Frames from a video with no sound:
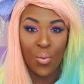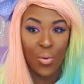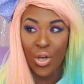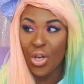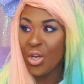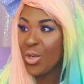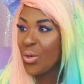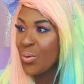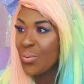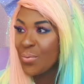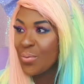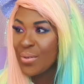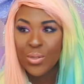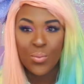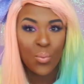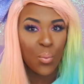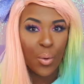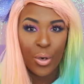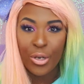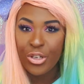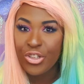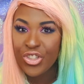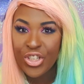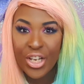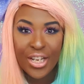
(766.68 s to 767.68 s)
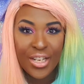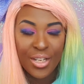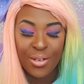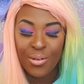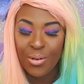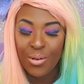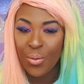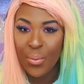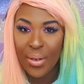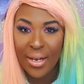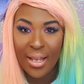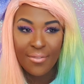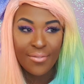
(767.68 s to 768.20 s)
who is what gender
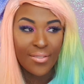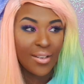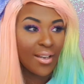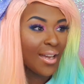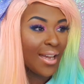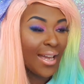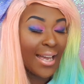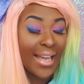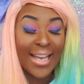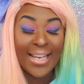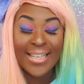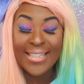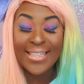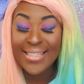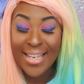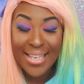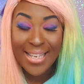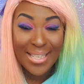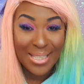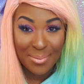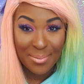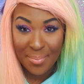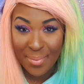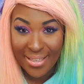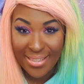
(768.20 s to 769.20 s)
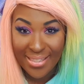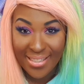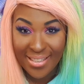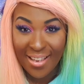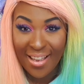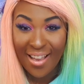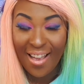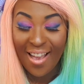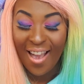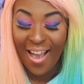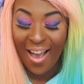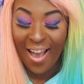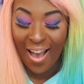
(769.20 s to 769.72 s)
or whatever. It doesn't
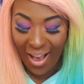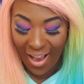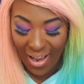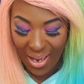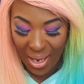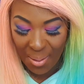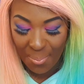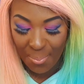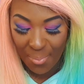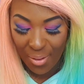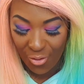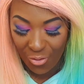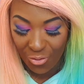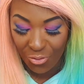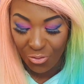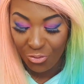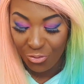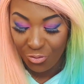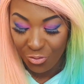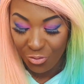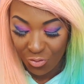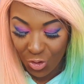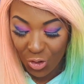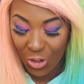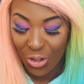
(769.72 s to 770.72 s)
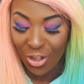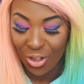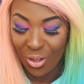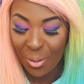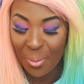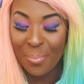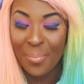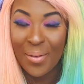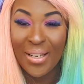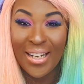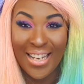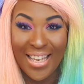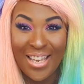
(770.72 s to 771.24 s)
matter. I am a full
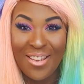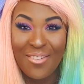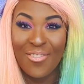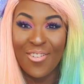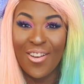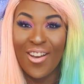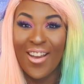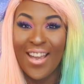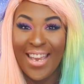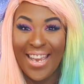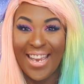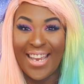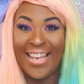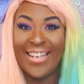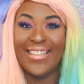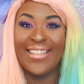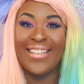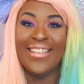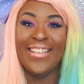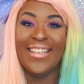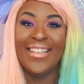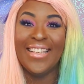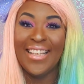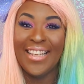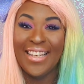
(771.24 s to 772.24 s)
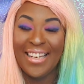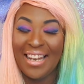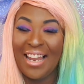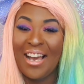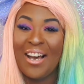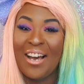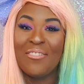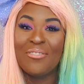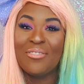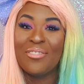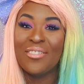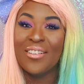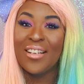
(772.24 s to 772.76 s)
believer in
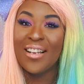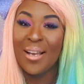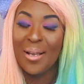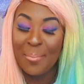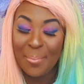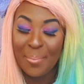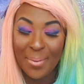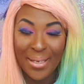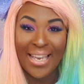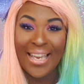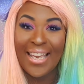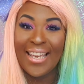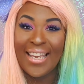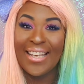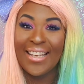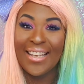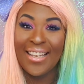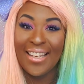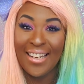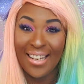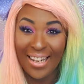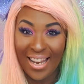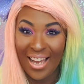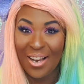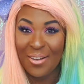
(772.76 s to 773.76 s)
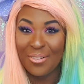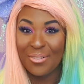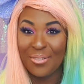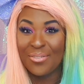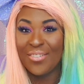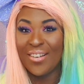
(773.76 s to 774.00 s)
love being love.